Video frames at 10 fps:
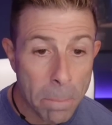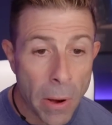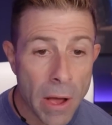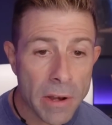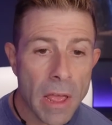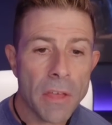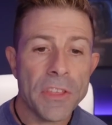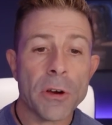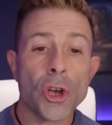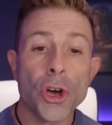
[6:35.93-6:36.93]
but
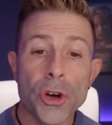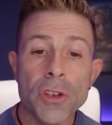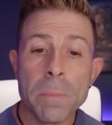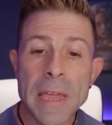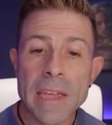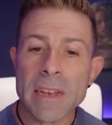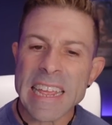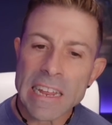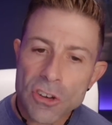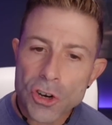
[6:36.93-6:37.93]
there could be an
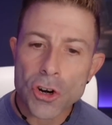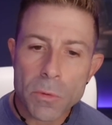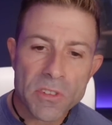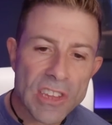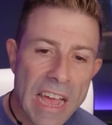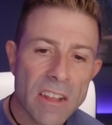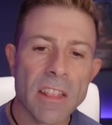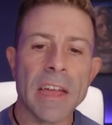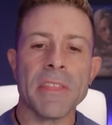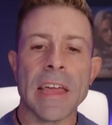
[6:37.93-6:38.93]
interim
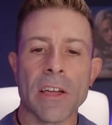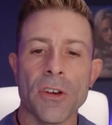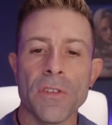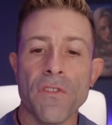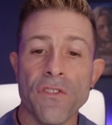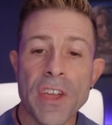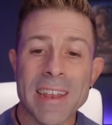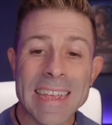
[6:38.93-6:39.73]
satellite that could fit